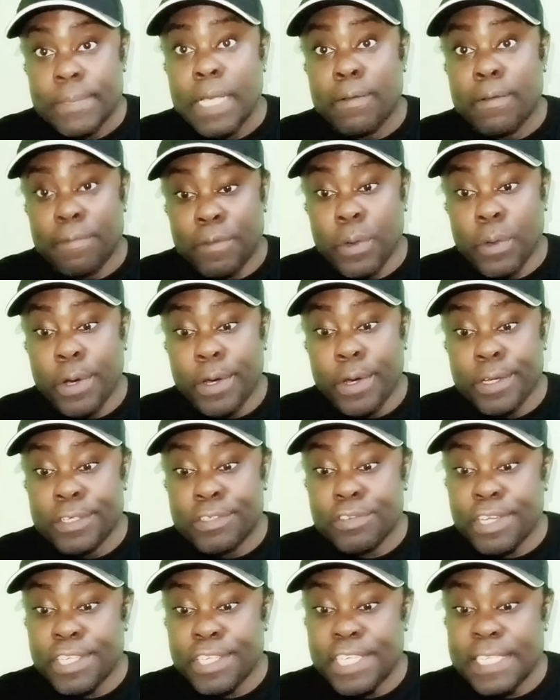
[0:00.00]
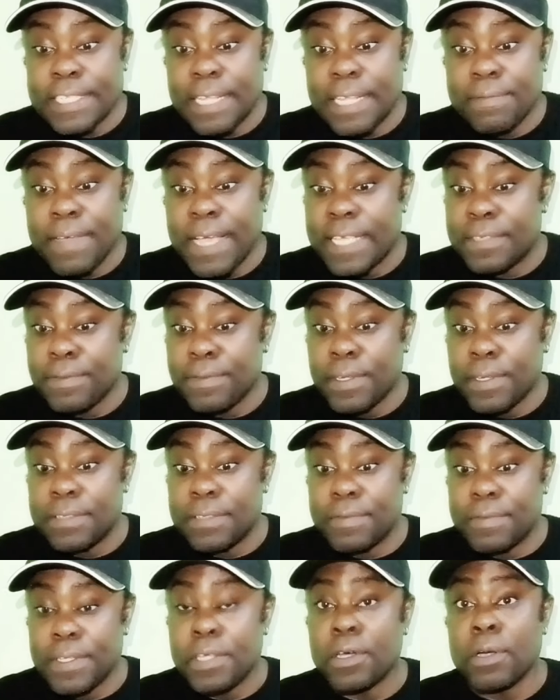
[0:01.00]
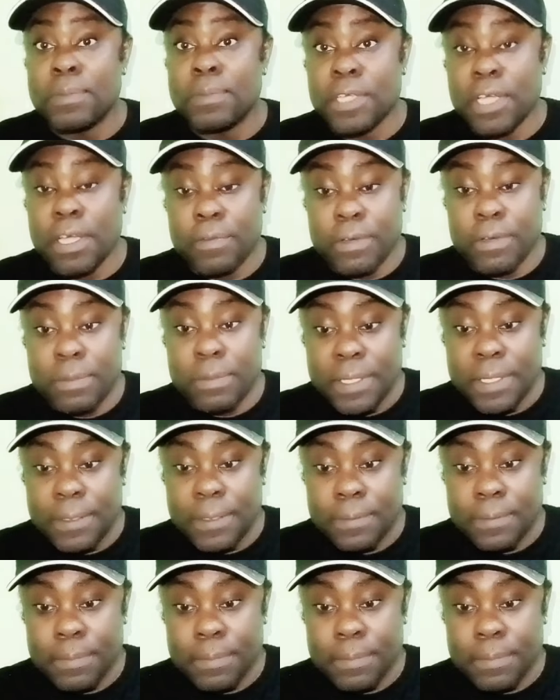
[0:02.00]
Viewer discretion is advised for this video. Observe with me.